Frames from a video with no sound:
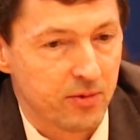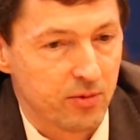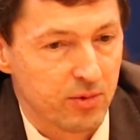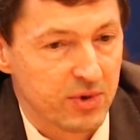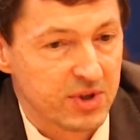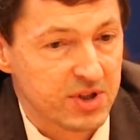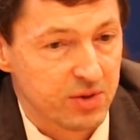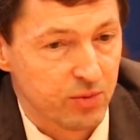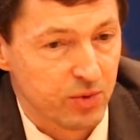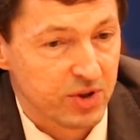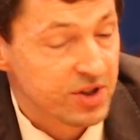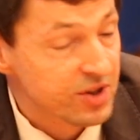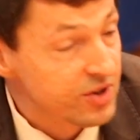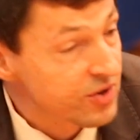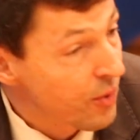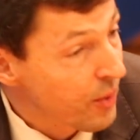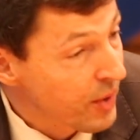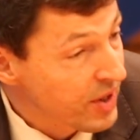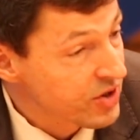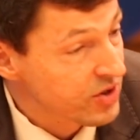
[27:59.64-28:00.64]
this
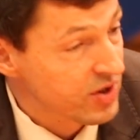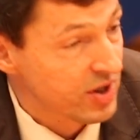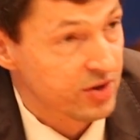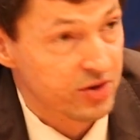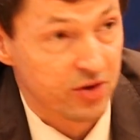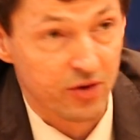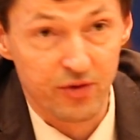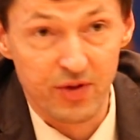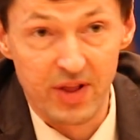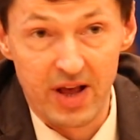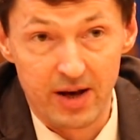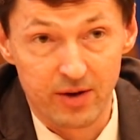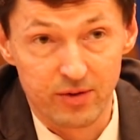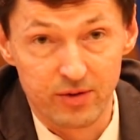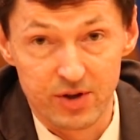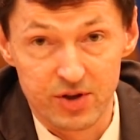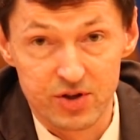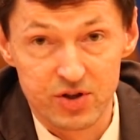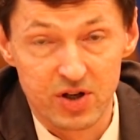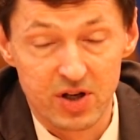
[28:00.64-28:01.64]
is a richness of
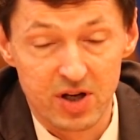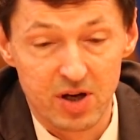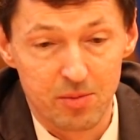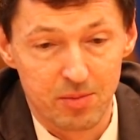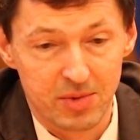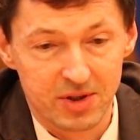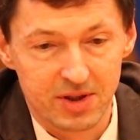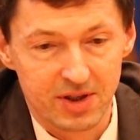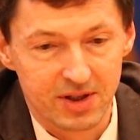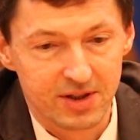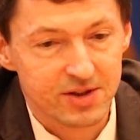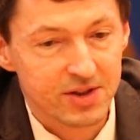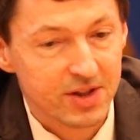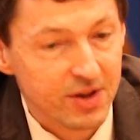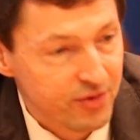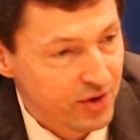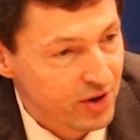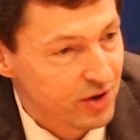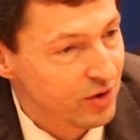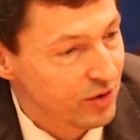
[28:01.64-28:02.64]
language, but it's
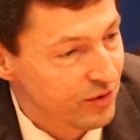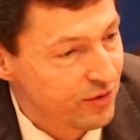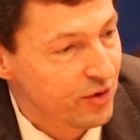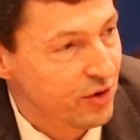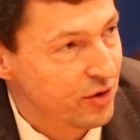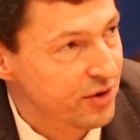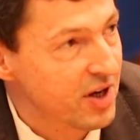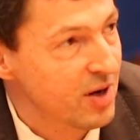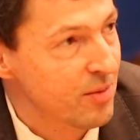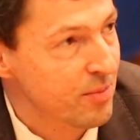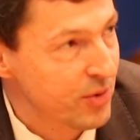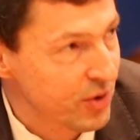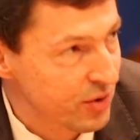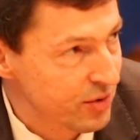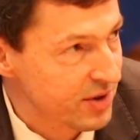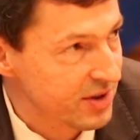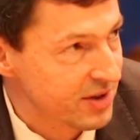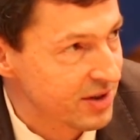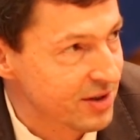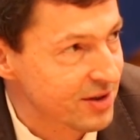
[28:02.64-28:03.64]
difficult for
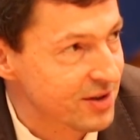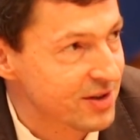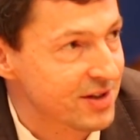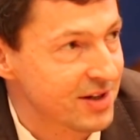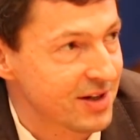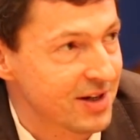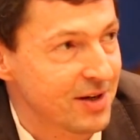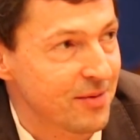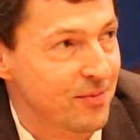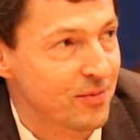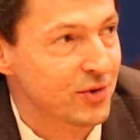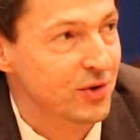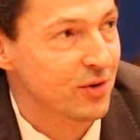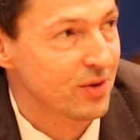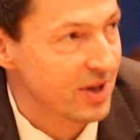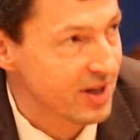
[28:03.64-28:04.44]
computers to